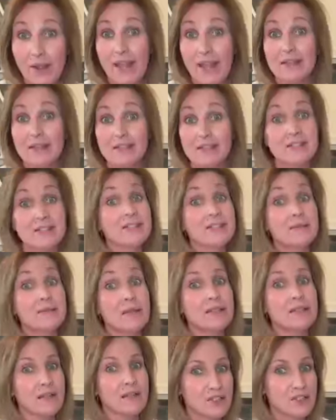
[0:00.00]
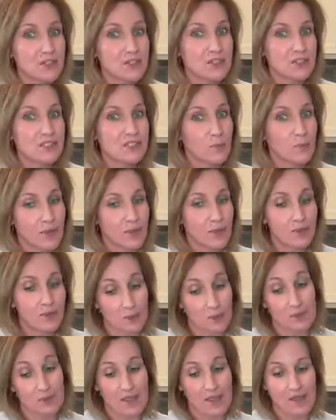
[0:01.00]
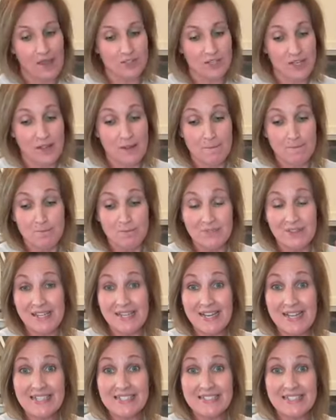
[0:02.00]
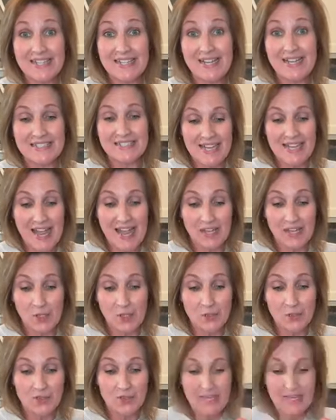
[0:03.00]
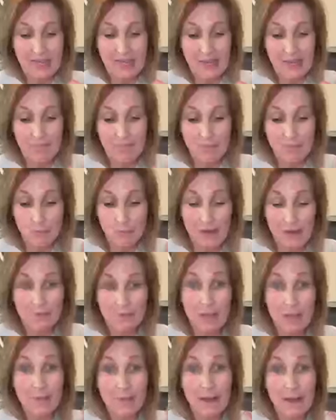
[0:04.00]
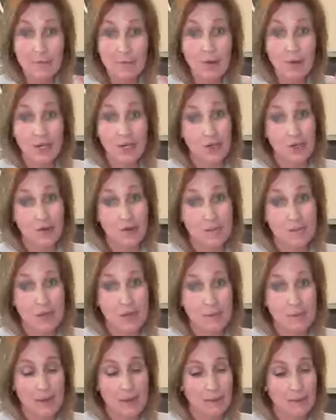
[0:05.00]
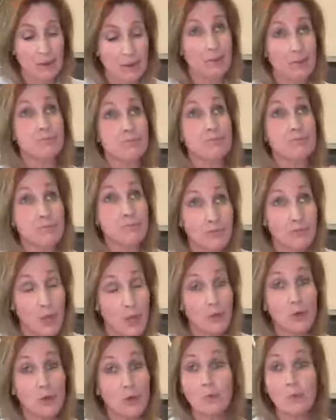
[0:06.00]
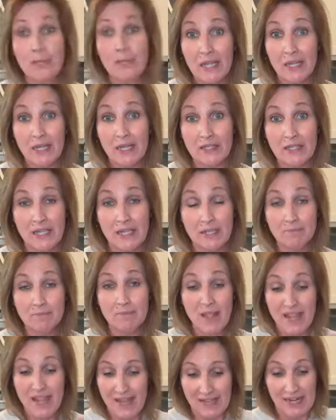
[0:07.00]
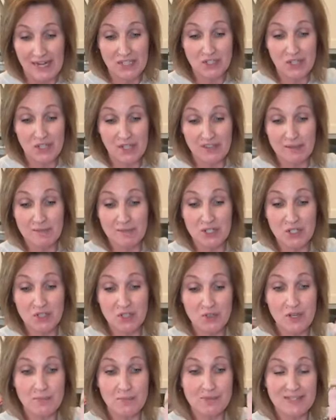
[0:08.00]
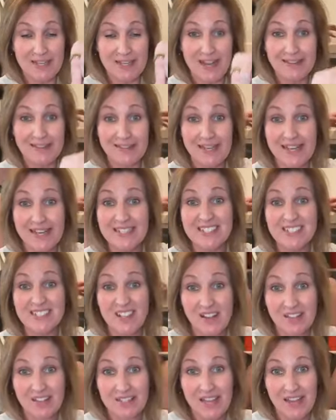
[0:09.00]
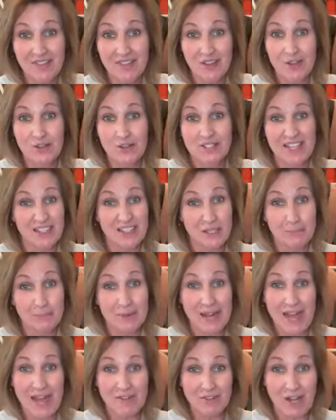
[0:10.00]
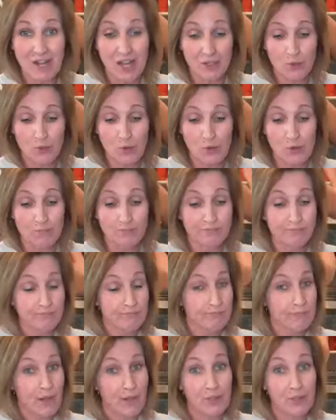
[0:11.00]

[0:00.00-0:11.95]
okay because this is going to be delicious with or without. The next thing is I used a red bell pepper and a green bell pepper, normally an onion, and I just cut them into strips, and then I saute those in a little bit of avocado oil.